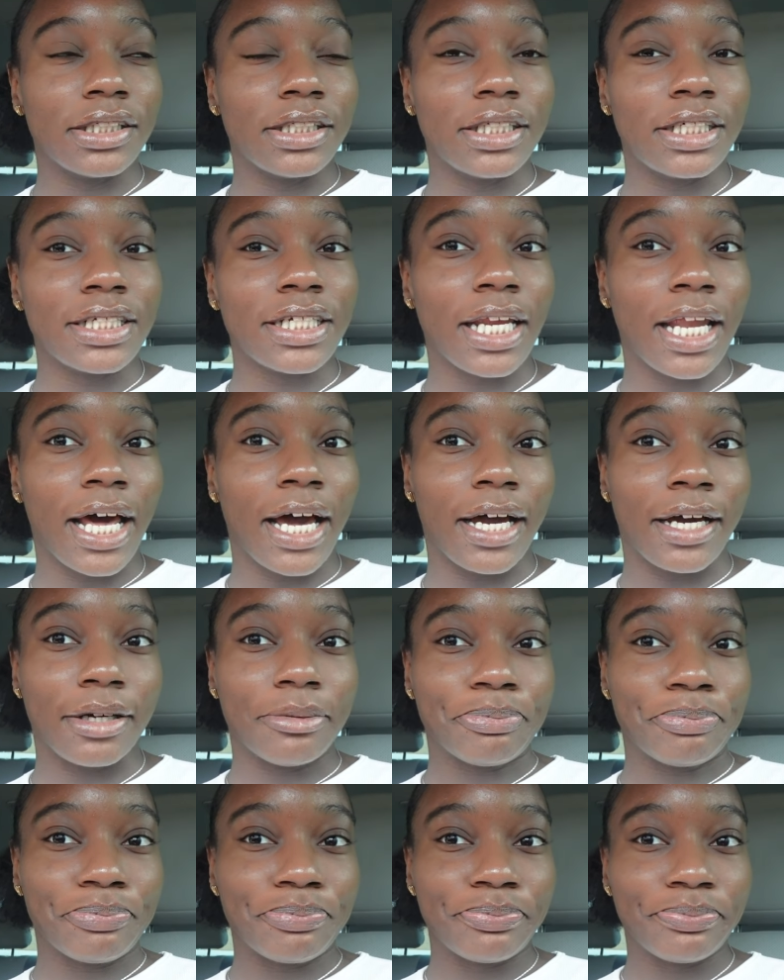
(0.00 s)
It's a
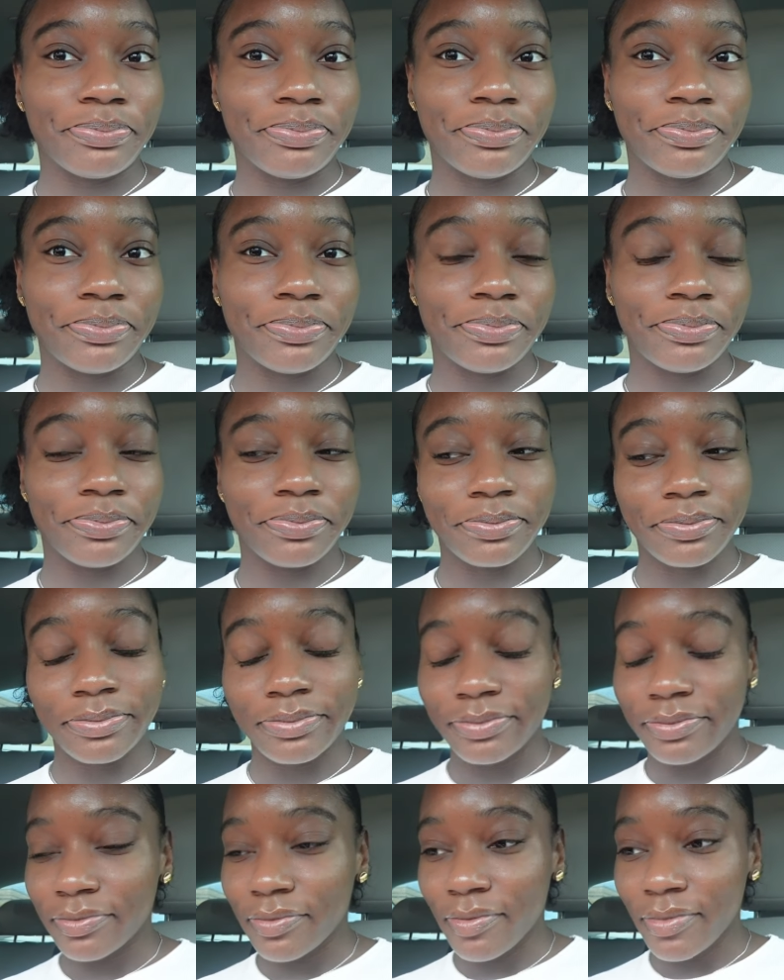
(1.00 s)
line.
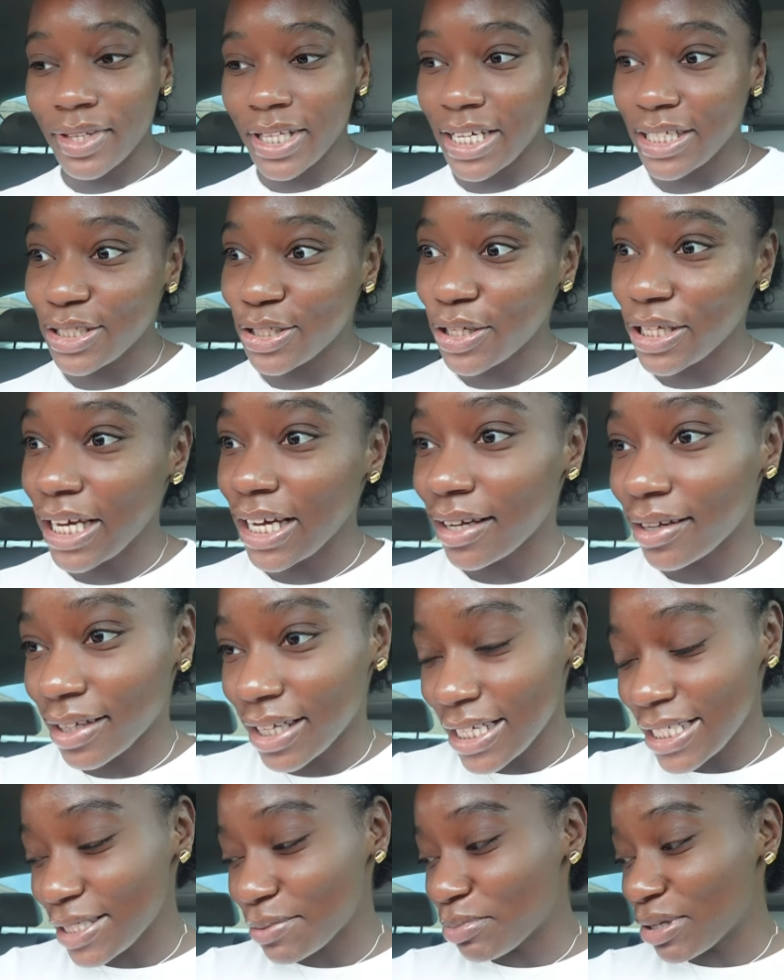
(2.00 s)
So yeah,
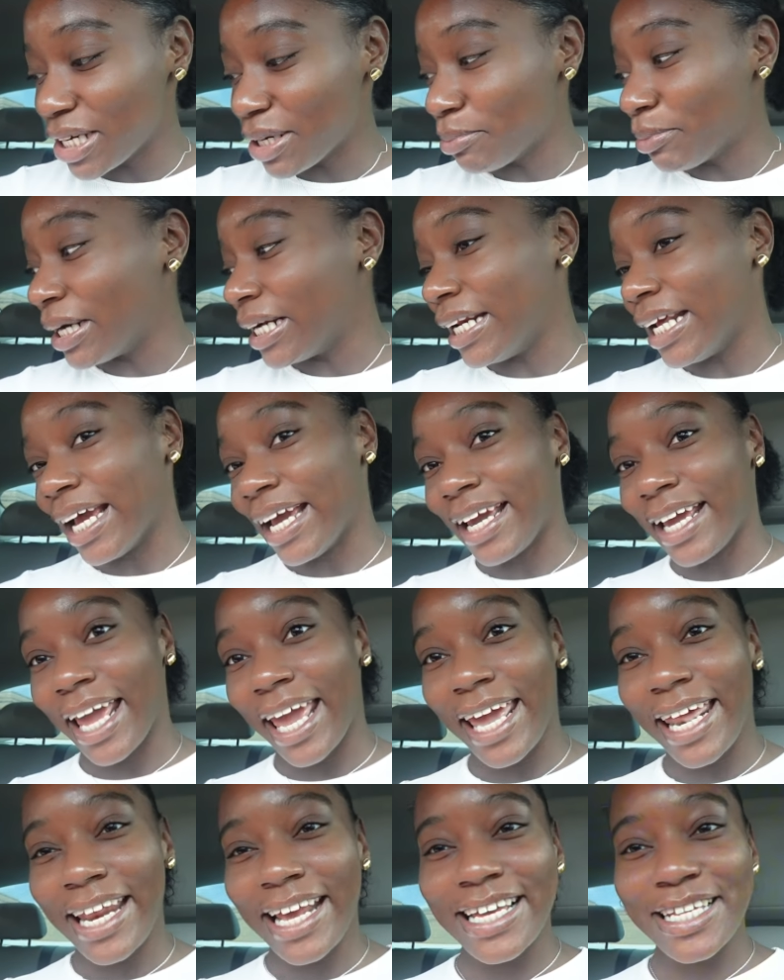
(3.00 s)
it's been a Monday.
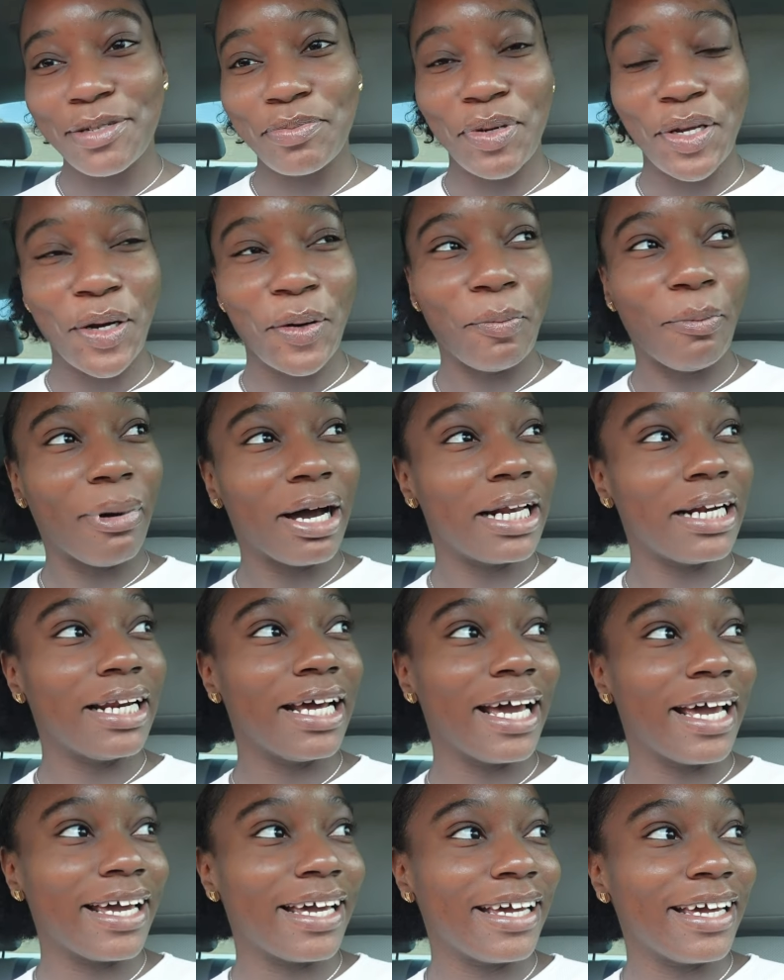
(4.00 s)
It has been a
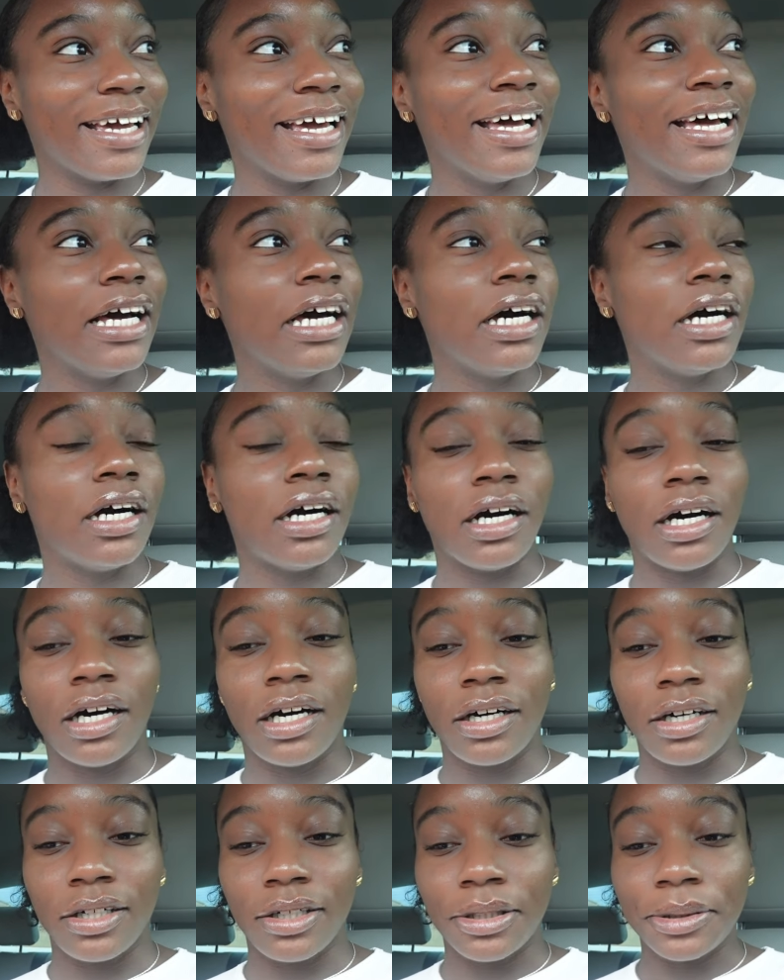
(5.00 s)
Monday.
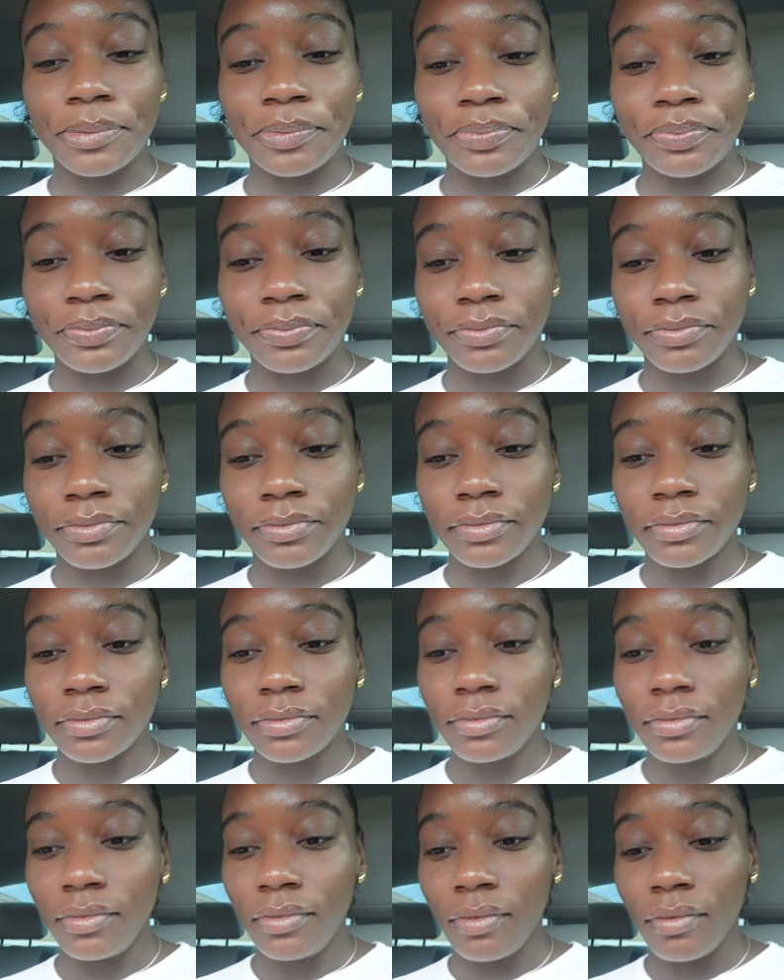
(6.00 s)
Um,
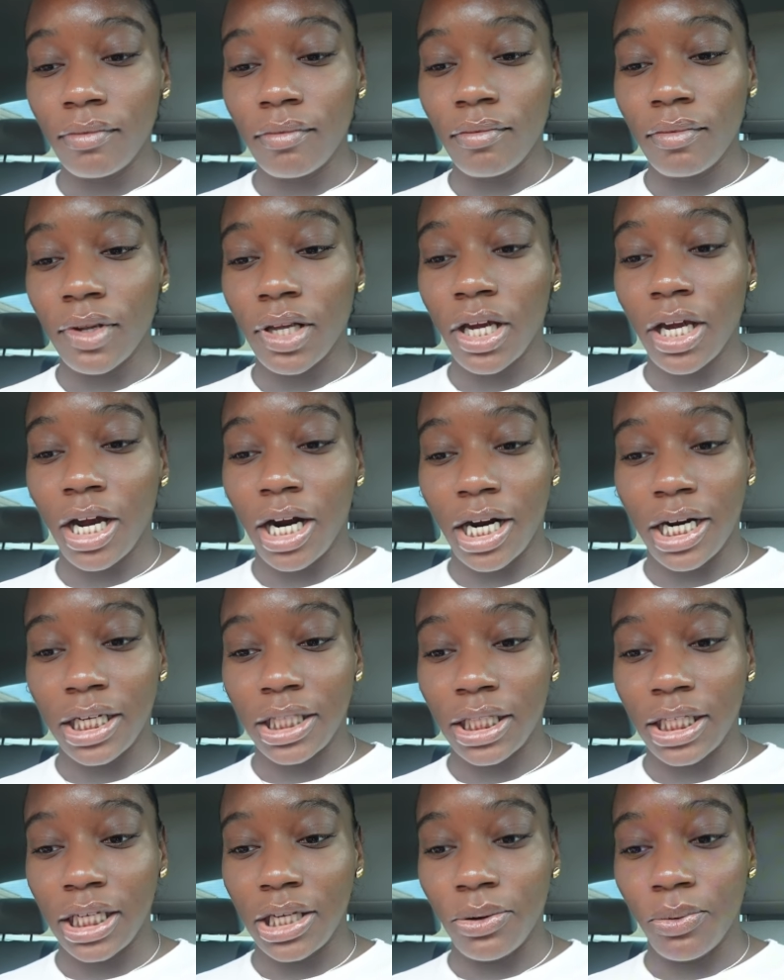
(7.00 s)

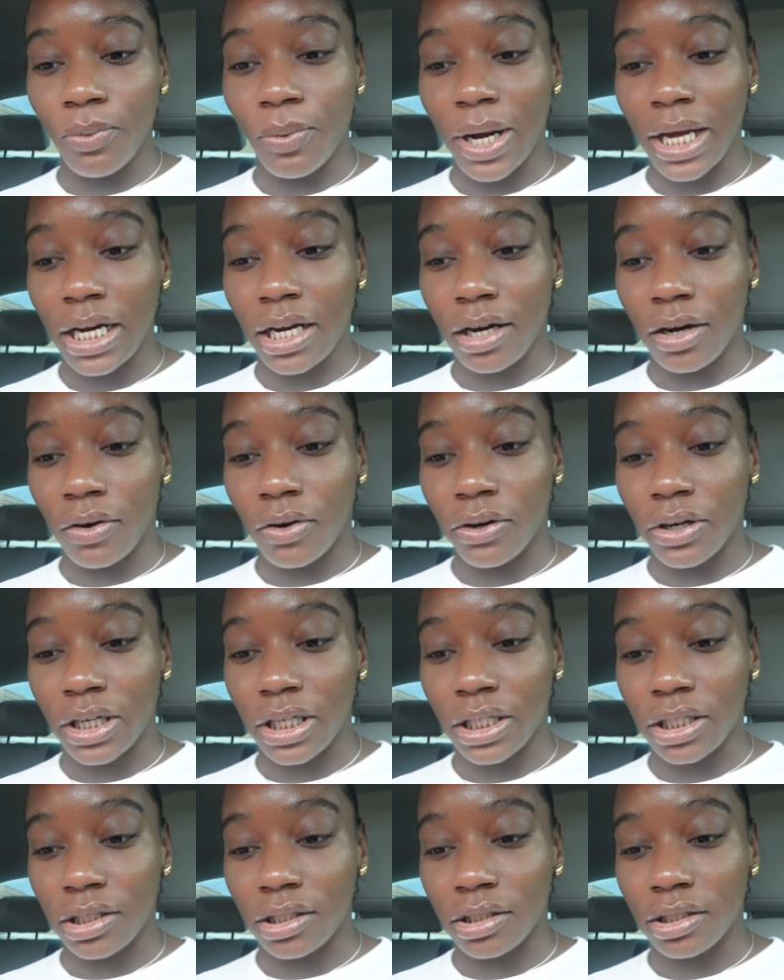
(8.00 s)
currently waiting
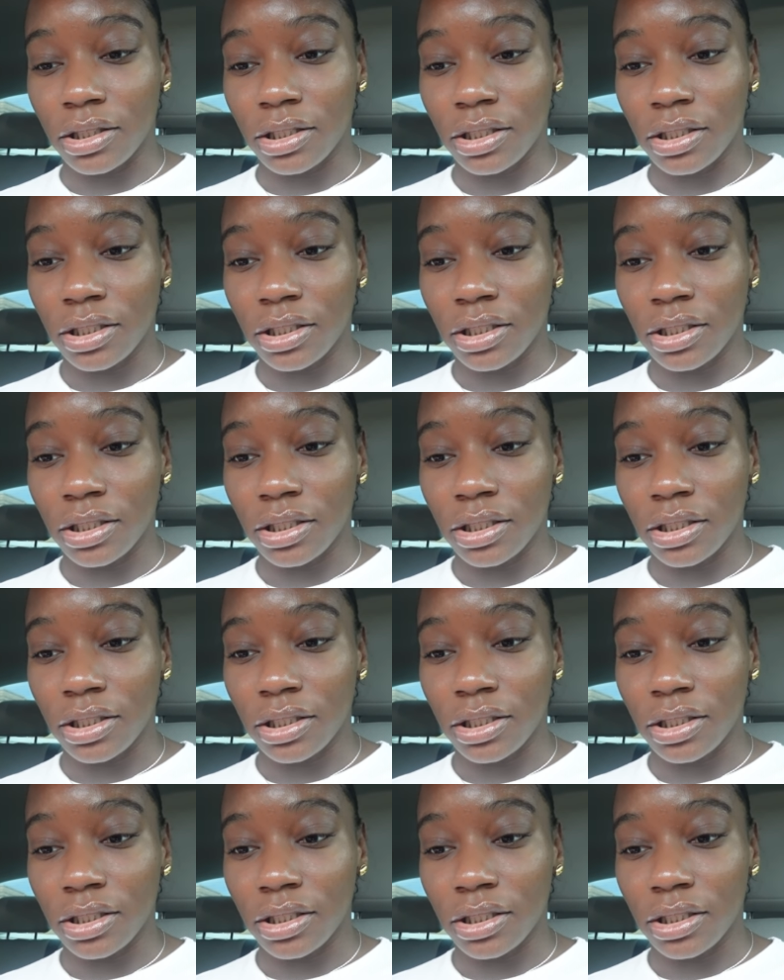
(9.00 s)
on